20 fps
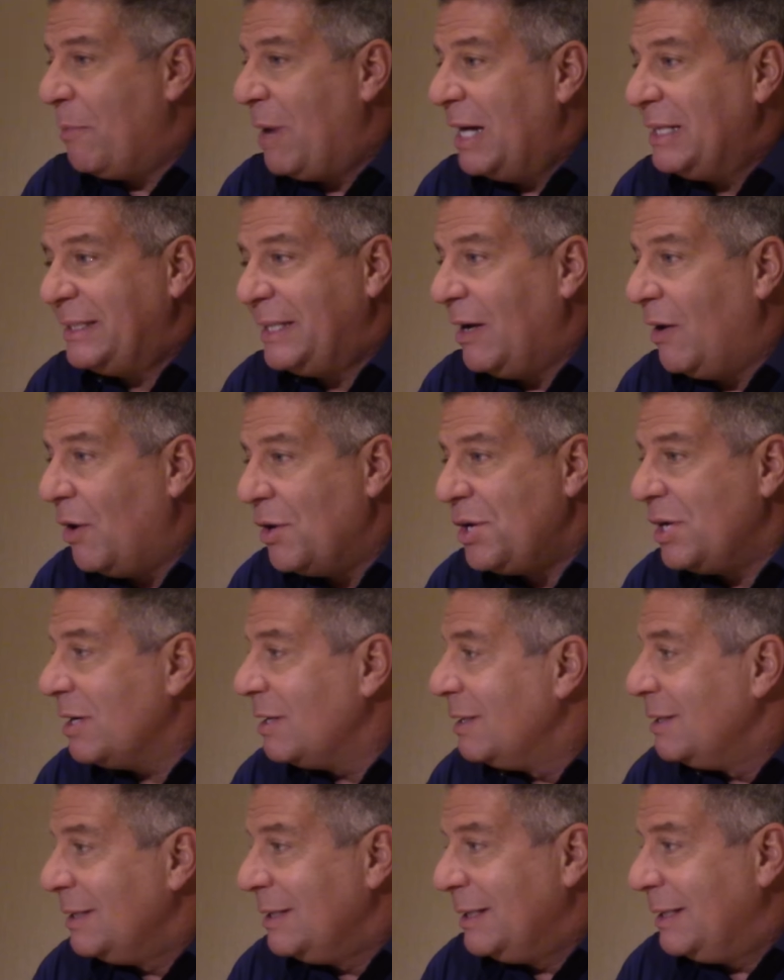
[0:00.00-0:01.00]
mind telling you,
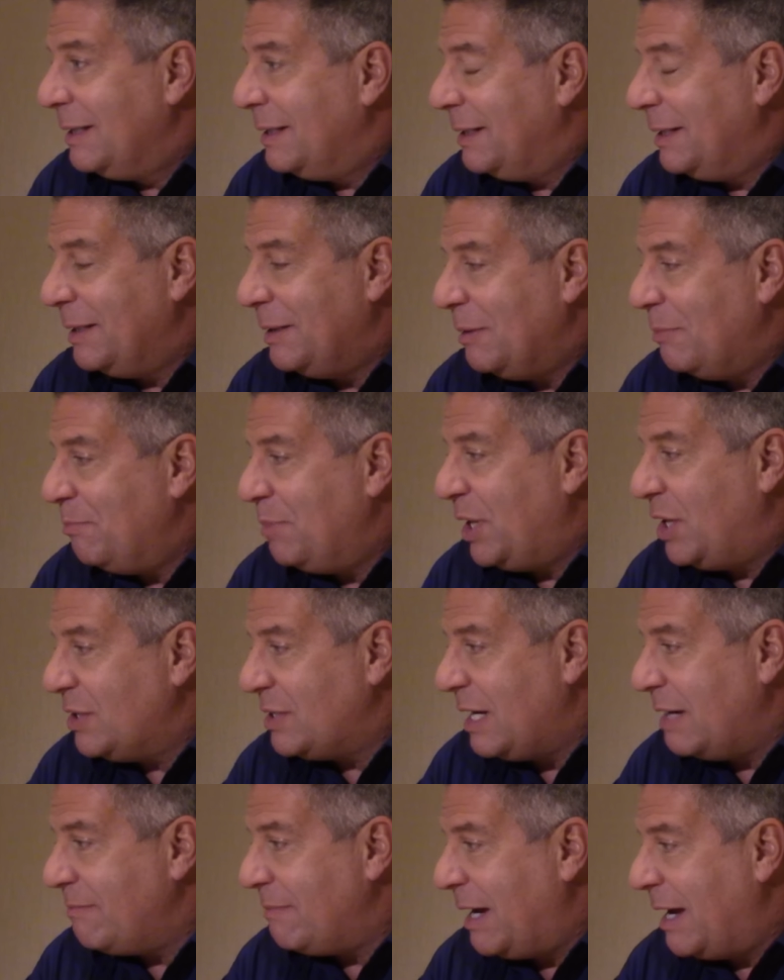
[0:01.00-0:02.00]
uh,
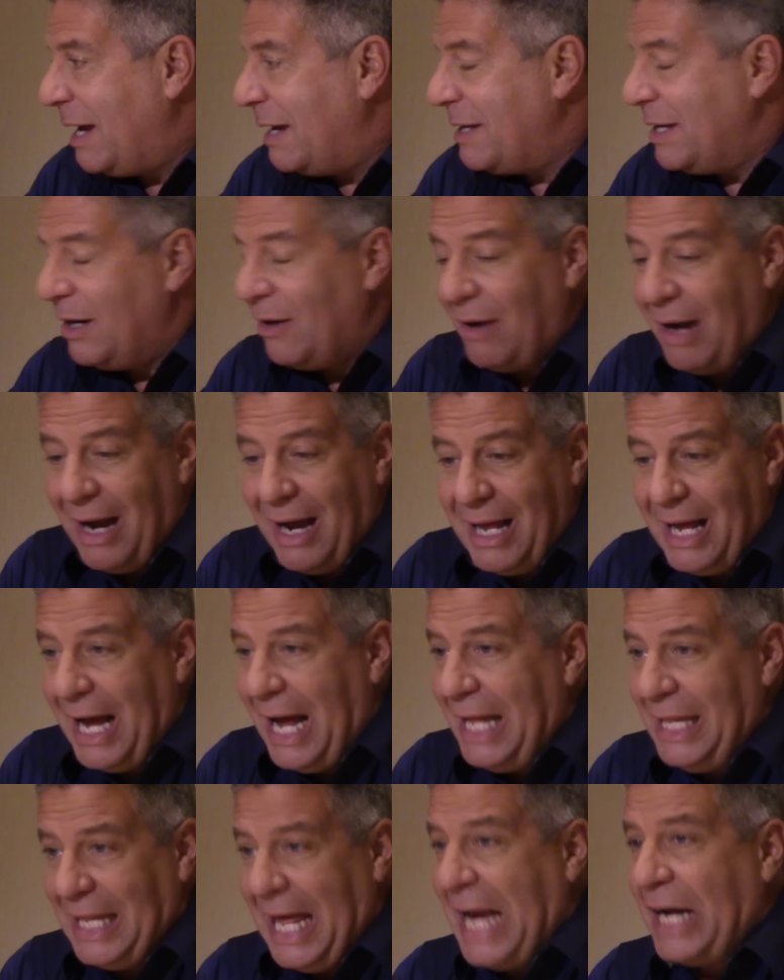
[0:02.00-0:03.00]
because I, I, you know, I,
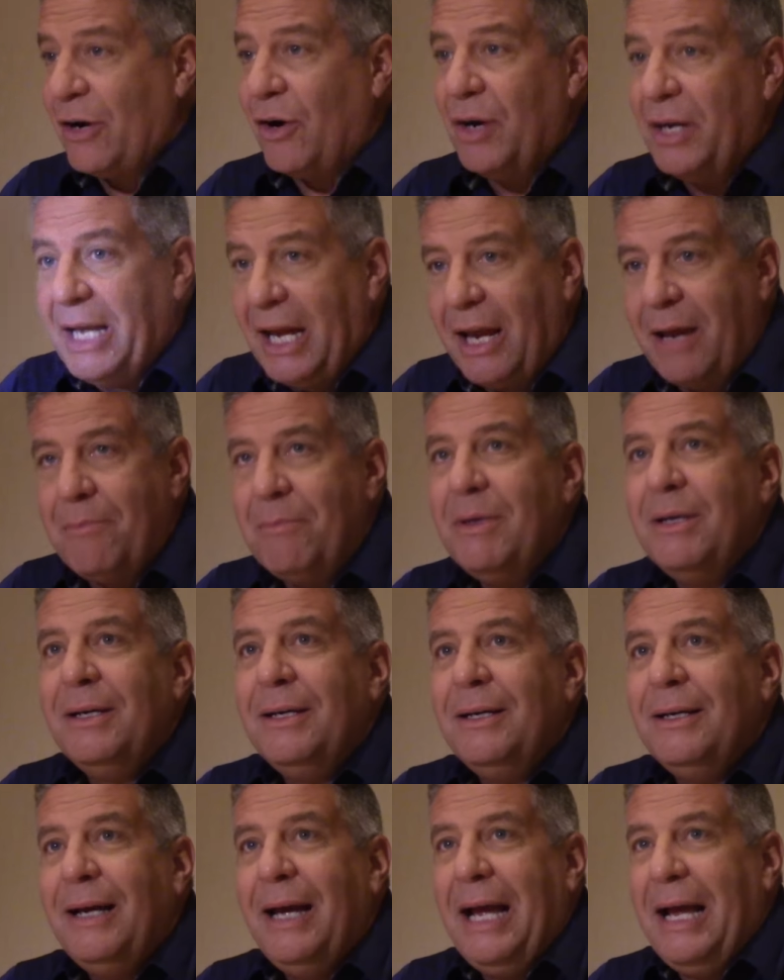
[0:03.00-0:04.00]
I like our game,
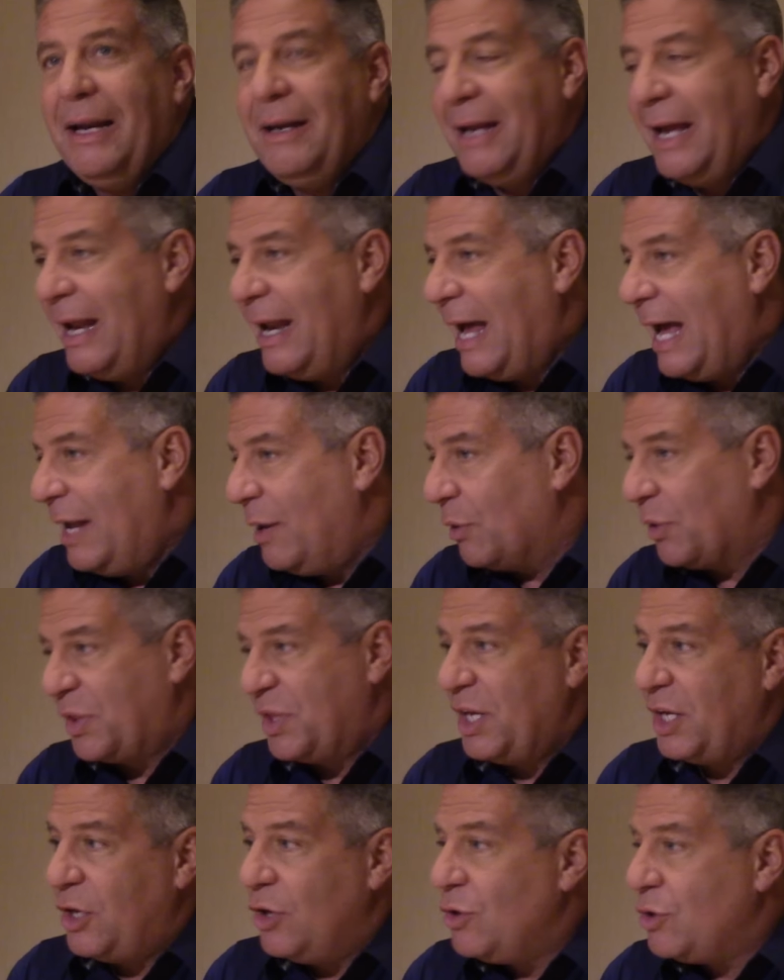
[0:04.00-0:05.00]
and, and I don't
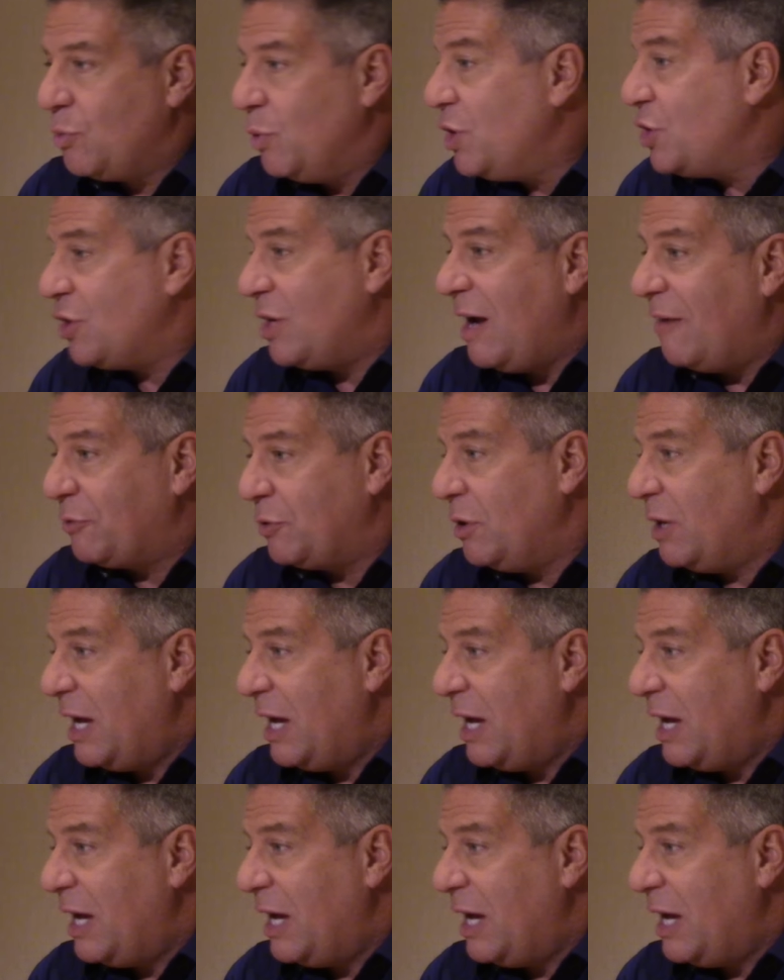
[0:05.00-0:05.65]
think you, we should have to